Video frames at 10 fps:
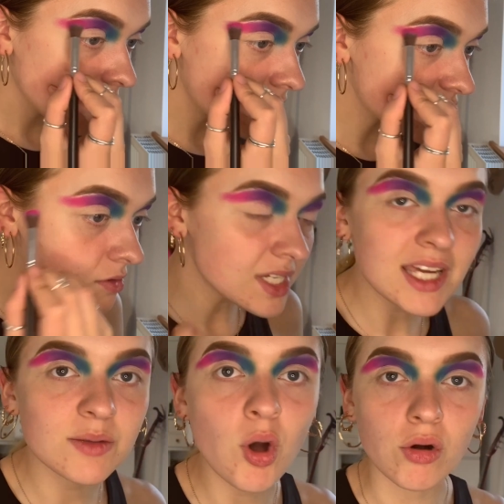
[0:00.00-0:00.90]
I don't take
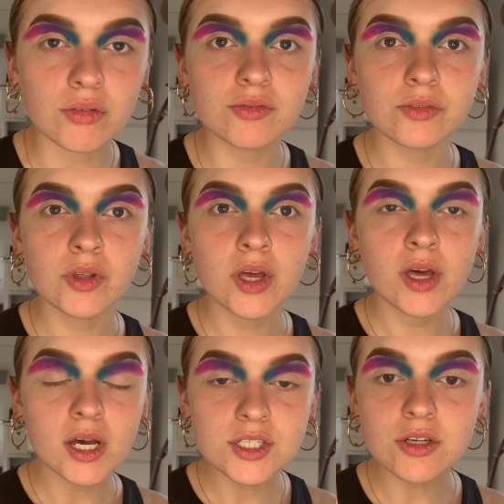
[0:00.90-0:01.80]
them off.
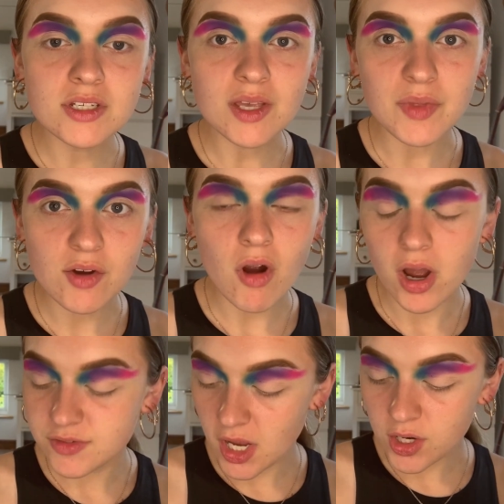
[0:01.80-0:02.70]
As soon as something
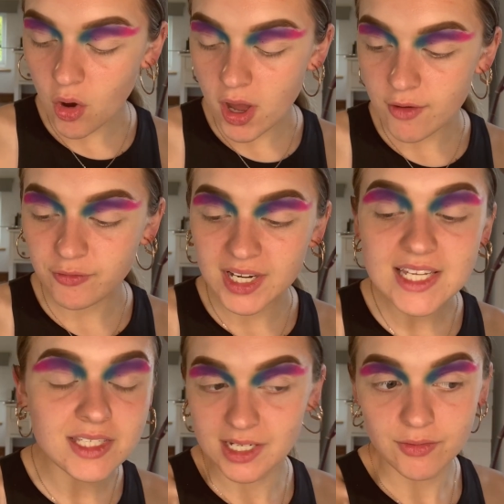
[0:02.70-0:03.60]
arrives, I got a
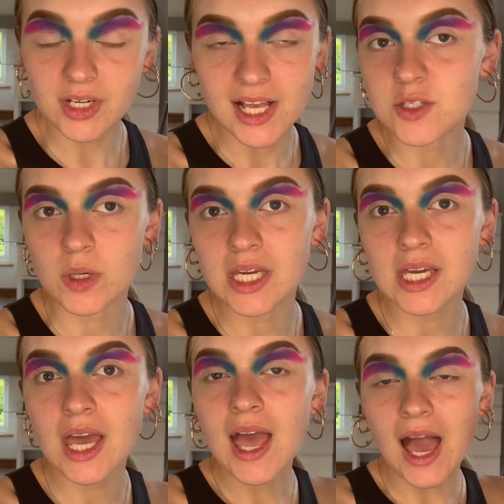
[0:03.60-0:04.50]
fleece delivered last
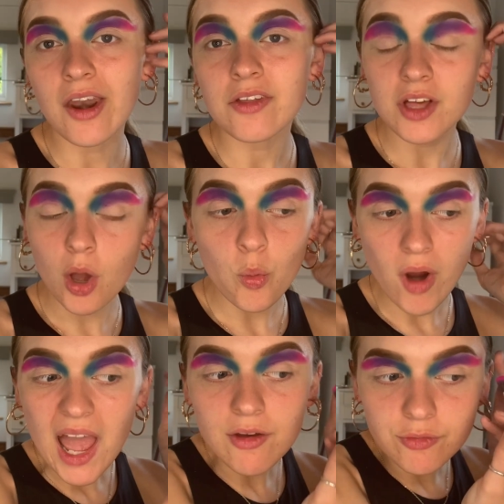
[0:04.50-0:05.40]
week and I think I wore
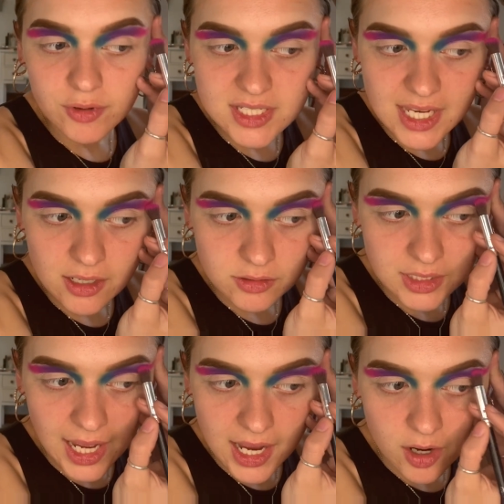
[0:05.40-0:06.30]
it every single
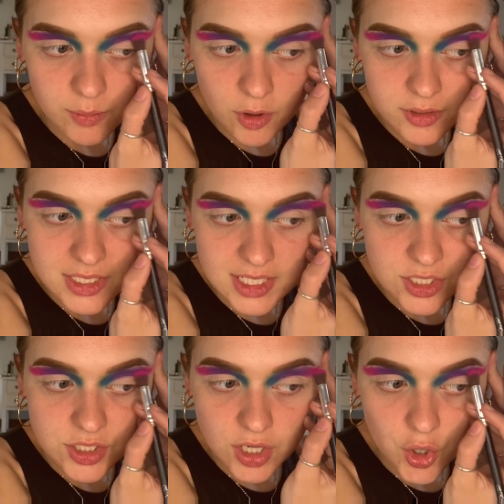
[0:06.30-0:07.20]
day. I'm honestly
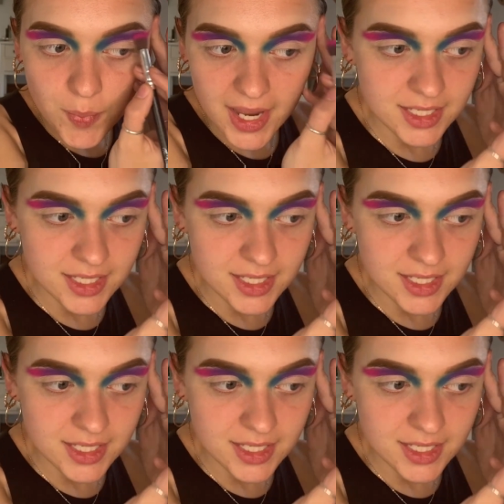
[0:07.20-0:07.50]
so bad.